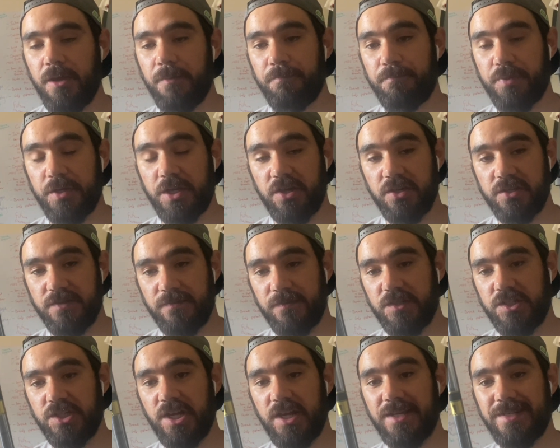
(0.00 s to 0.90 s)
Because of
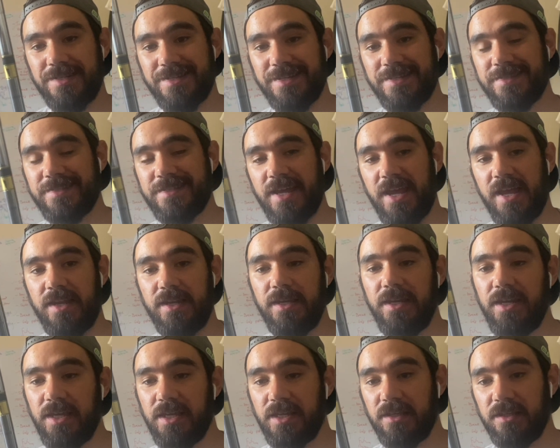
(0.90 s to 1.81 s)
a change in
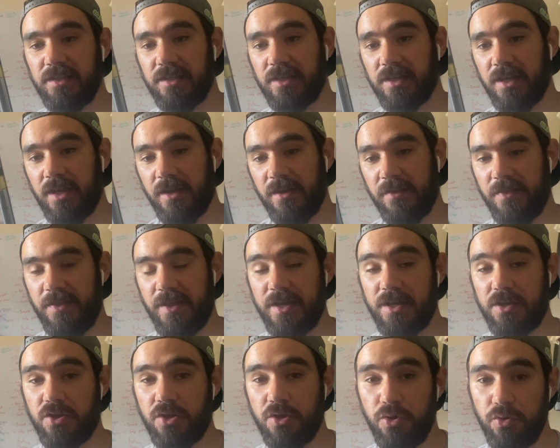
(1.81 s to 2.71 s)
technique,
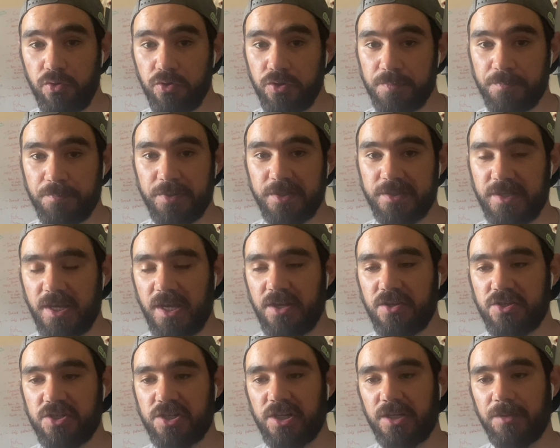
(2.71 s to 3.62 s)
there could
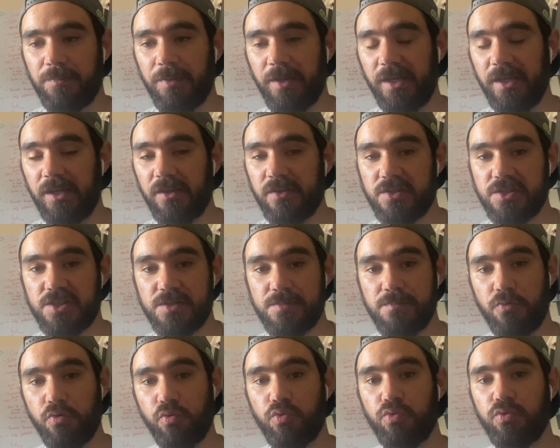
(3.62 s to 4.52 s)
potentially be a
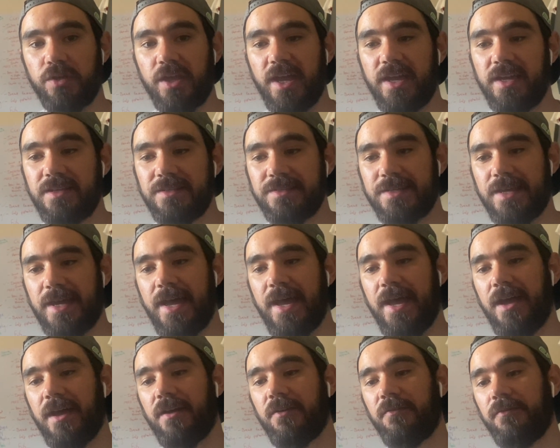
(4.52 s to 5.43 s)
small gain to
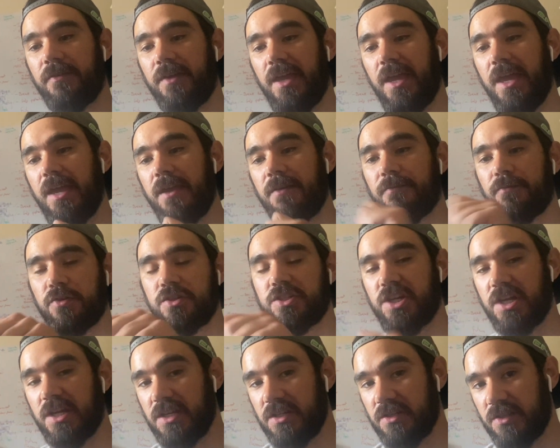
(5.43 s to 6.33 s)
have if I
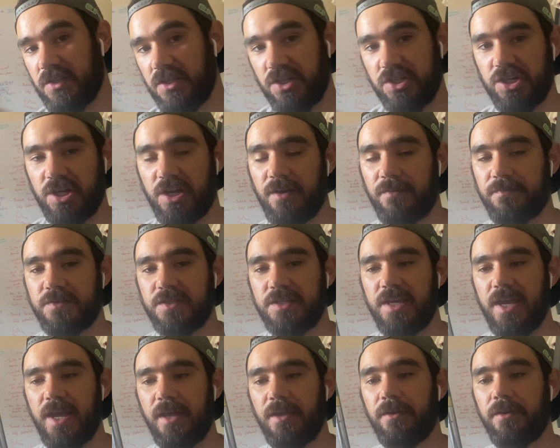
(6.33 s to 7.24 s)
change these shafts
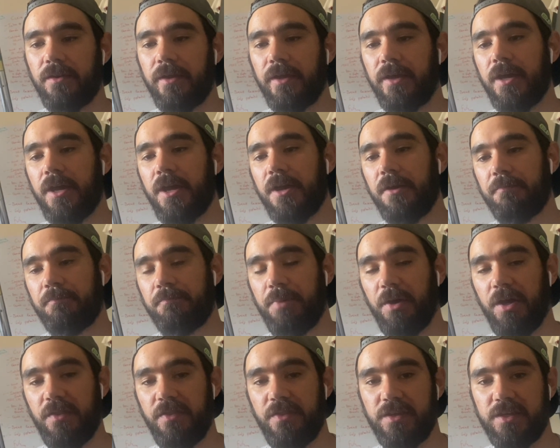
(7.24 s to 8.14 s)
again.
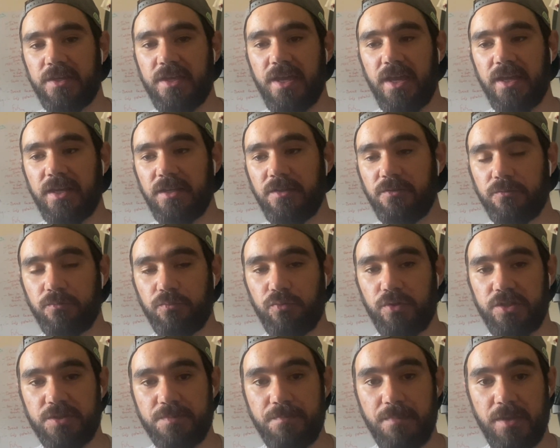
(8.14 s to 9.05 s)
But the gain
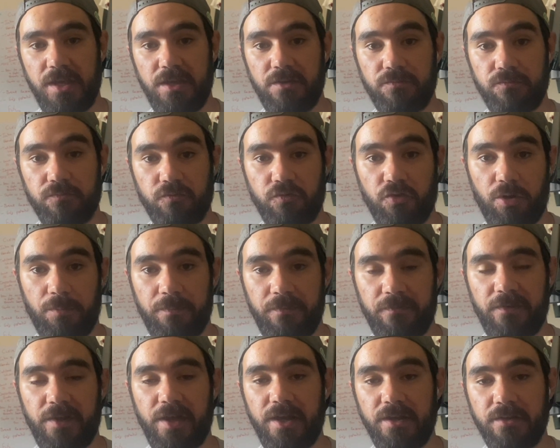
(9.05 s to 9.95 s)
which me and Rob
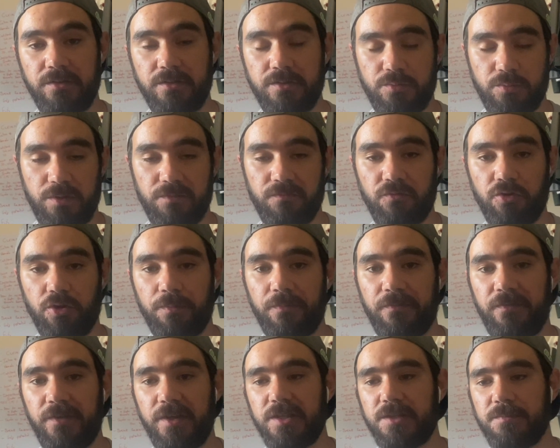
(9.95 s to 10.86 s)
found when Rob
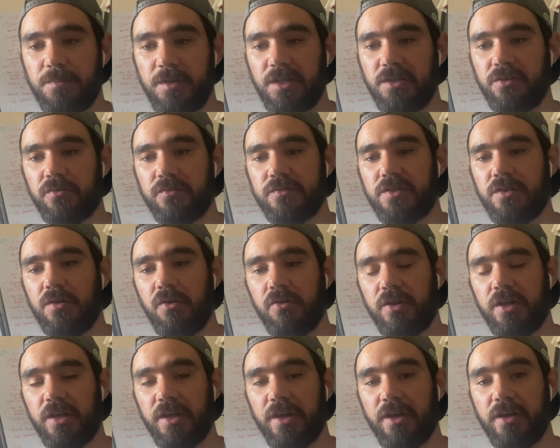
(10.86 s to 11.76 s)
fitted me not too
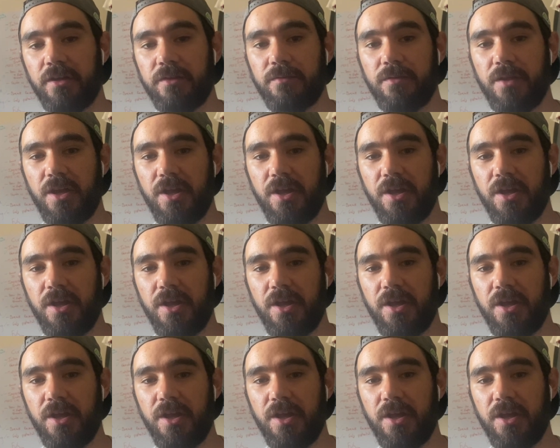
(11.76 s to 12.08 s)
long ago